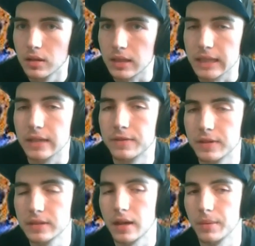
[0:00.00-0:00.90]

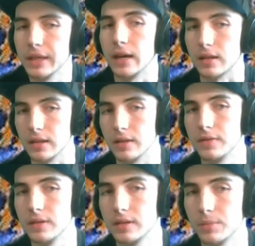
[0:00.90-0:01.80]
Cleophas.
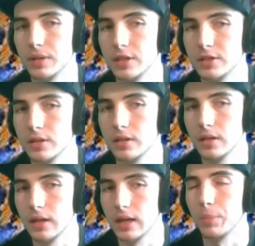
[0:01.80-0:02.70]
Cleophas. I'm pretty sure.
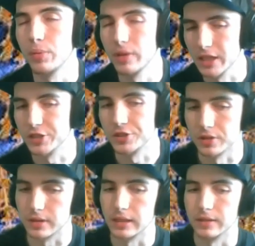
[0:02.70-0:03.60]

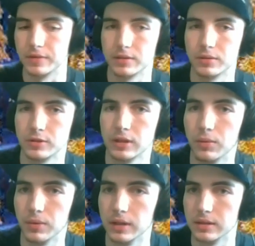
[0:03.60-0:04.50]
Cleophas
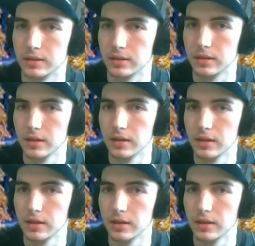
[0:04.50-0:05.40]
was.
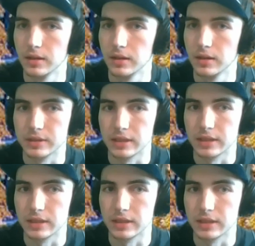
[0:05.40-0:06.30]
Pretty sure he was a
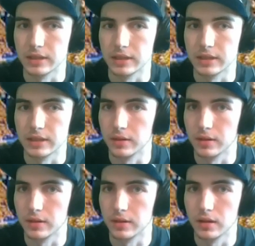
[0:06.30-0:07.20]
disciple of one of
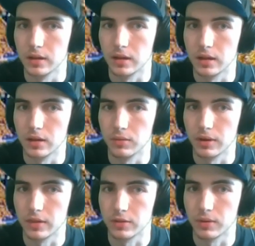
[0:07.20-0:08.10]
the
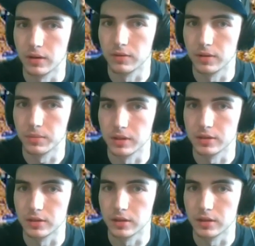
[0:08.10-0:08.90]
12. I'm pretty